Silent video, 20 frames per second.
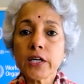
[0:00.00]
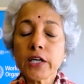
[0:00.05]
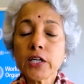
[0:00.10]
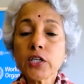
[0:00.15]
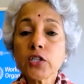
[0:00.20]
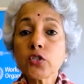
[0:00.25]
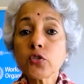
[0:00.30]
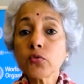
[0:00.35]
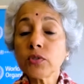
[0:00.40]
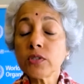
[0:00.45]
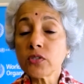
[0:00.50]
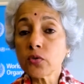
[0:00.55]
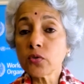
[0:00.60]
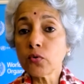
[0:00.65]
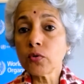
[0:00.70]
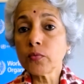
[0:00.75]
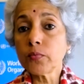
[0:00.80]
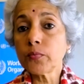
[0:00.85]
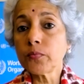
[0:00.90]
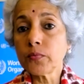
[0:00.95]
into this
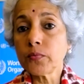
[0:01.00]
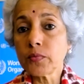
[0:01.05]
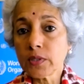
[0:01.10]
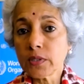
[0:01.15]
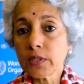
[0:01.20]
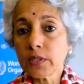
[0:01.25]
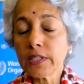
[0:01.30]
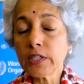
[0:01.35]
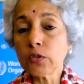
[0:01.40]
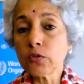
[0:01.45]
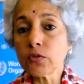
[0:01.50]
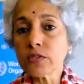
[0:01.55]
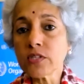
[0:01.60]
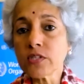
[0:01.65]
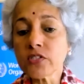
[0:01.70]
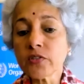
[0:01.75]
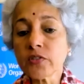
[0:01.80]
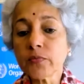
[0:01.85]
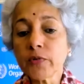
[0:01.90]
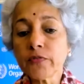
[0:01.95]
whole
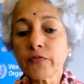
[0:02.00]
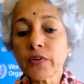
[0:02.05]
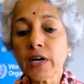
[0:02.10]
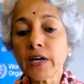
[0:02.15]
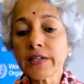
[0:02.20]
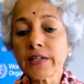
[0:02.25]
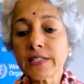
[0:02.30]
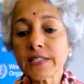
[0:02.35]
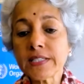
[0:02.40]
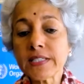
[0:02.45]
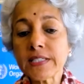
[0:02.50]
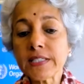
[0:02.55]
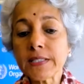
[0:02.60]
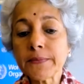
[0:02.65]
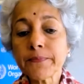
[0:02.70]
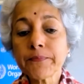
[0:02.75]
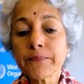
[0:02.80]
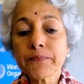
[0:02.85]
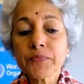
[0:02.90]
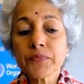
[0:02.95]
ecosystem of
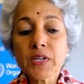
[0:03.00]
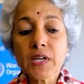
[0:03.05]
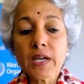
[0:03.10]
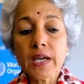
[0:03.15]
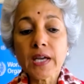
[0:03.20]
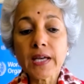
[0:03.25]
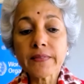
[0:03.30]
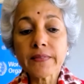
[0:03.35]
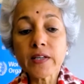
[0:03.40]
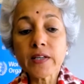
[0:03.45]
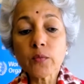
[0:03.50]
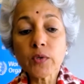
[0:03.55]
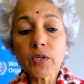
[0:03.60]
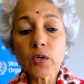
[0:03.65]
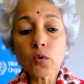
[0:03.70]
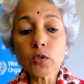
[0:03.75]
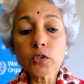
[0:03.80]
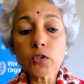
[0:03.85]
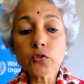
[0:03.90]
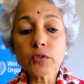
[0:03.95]
R&D. And then we
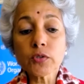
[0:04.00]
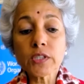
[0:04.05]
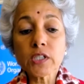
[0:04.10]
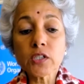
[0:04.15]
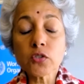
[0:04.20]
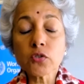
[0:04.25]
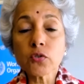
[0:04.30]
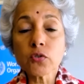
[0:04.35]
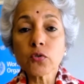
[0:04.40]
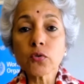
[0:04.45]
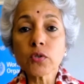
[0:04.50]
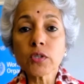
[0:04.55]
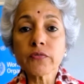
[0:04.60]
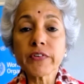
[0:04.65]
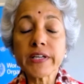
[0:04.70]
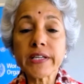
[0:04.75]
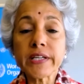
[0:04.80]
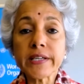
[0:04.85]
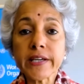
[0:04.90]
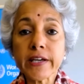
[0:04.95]
also need to look
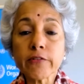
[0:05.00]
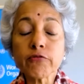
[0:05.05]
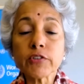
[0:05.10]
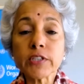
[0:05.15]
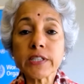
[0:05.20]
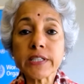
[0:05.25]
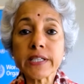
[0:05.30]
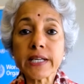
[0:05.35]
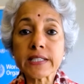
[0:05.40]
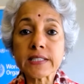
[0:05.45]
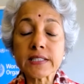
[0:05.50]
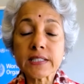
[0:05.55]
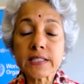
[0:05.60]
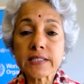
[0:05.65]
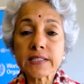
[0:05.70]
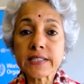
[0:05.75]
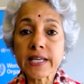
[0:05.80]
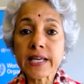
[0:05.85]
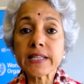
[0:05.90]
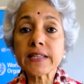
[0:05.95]
very carefully at
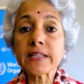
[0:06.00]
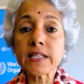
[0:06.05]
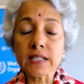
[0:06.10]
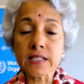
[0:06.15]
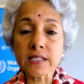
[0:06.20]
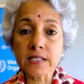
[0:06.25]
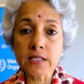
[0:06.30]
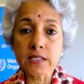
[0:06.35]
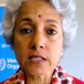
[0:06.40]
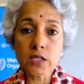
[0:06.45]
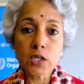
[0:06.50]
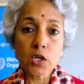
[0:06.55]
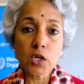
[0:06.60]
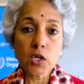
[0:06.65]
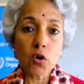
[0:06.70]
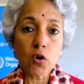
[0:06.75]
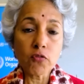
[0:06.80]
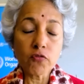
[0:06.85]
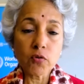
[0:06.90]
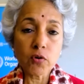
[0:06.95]
the ethics
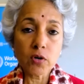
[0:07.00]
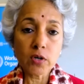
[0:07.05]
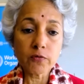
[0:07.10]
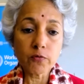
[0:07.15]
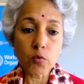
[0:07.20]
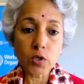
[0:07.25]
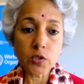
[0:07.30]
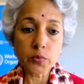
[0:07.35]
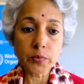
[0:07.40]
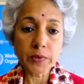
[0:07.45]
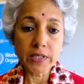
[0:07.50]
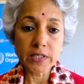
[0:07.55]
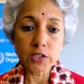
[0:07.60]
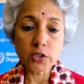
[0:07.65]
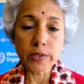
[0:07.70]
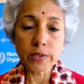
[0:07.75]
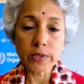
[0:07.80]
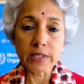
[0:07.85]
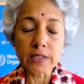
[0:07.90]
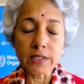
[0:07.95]
of what we are
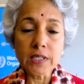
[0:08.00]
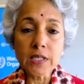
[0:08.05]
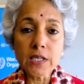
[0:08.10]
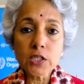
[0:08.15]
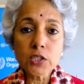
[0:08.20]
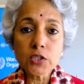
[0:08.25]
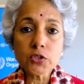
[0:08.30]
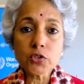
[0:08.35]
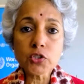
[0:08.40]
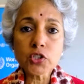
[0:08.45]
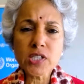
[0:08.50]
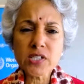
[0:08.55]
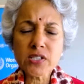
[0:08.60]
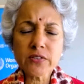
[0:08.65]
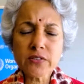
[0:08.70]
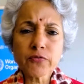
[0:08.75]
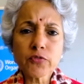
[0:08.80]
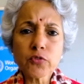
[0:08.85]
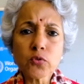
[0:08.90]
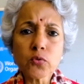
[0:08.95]
doing. So just
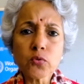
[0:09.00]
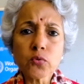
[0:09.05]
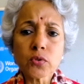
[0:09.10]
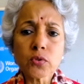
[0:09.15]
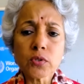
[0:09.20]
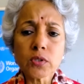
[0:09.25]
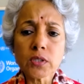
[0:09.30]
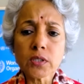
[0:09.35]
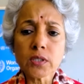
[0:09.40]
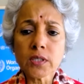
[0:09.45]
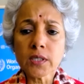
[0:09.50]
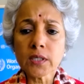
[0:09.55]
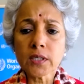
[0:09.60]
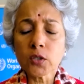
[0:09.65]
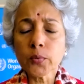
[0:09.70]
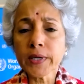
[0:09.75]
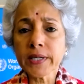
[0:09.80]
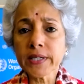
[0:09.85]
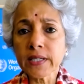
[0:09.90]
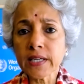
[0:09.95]
a few
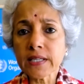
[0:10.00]
quick